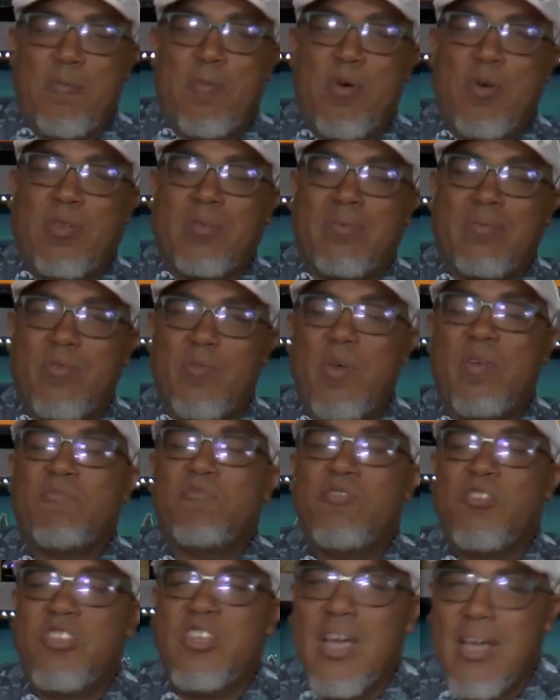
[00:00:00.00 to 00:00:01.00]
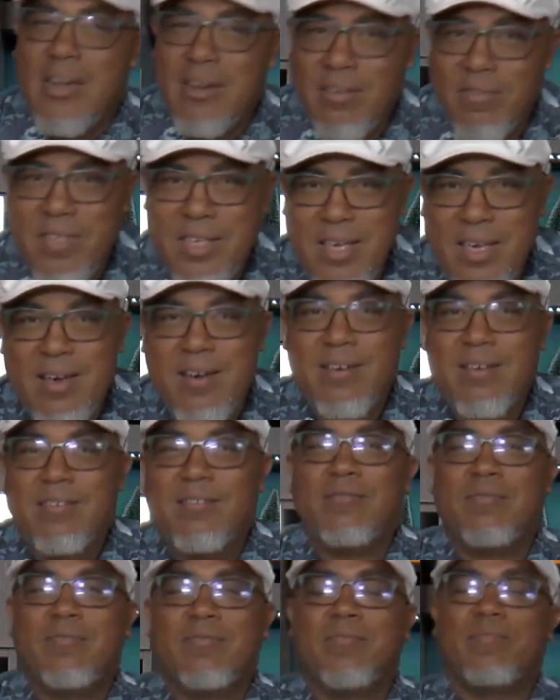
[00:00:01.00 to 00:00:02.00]
But we've reached the end of the year,
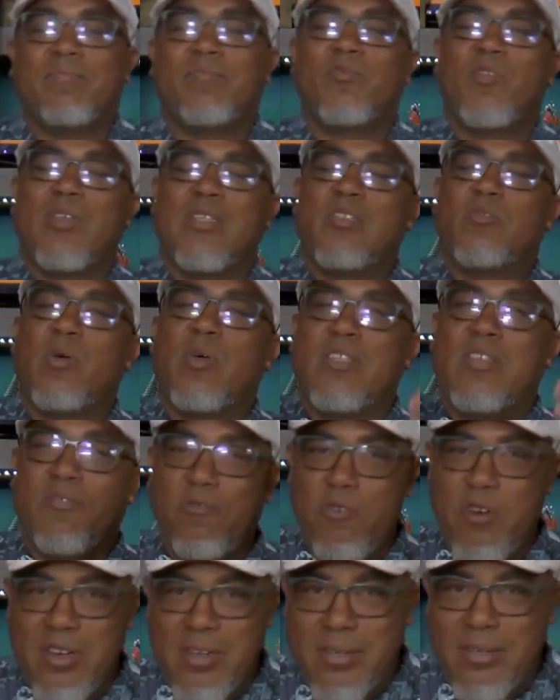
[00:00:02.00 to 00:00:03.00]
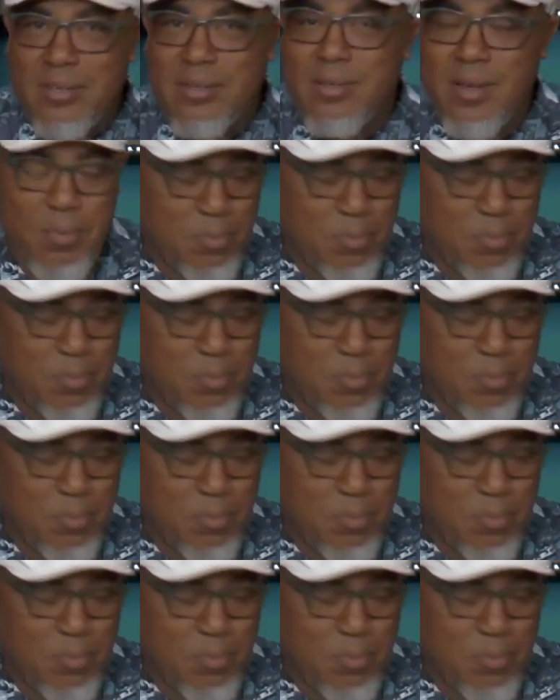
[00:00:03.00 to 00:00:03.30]
2024 is